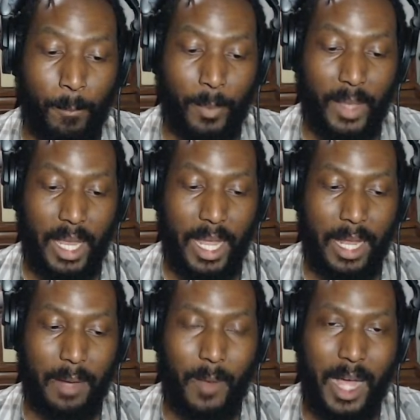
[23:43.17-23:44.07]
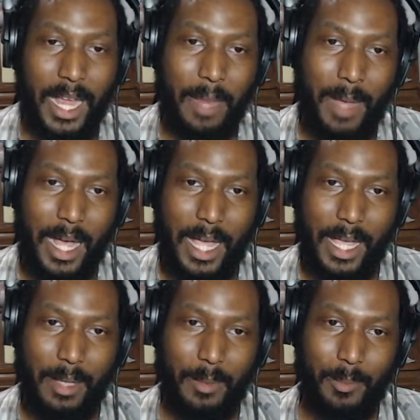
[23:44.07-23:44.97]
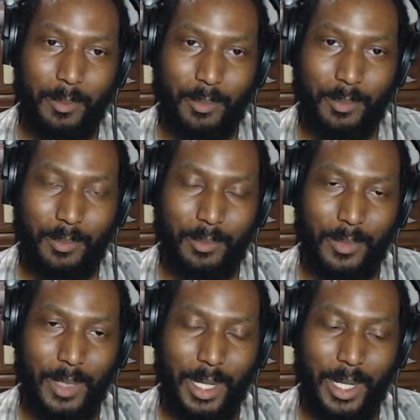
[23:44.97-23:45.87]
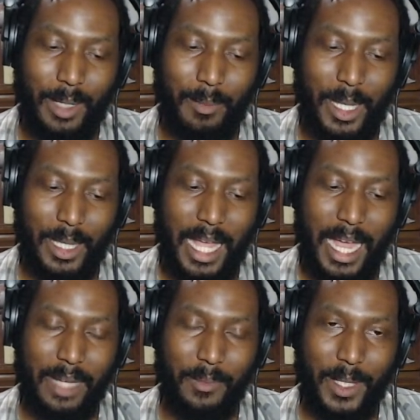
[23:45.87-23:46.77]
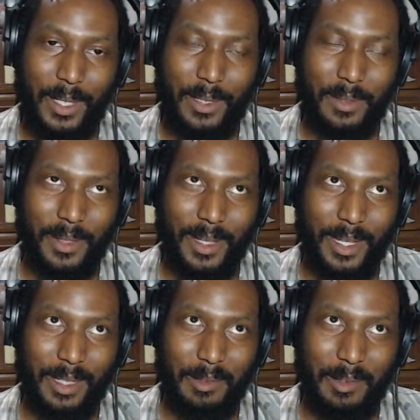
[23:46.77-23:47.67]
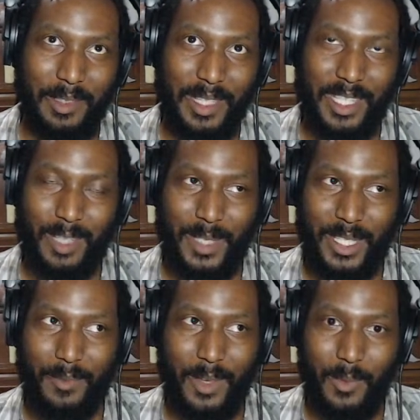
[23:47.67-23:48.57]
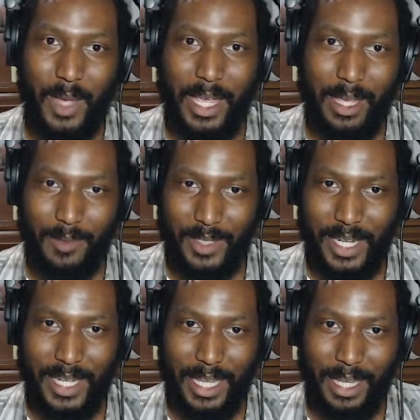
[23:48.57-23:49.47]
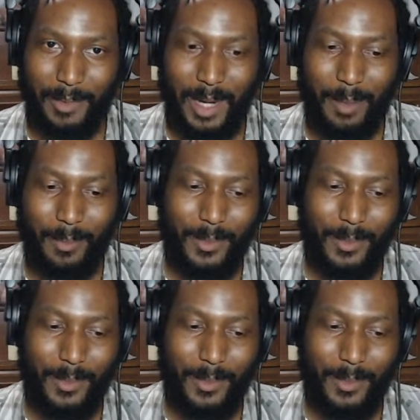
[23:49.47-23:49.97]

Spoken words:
And why am I aligned with this specific way of studying, right?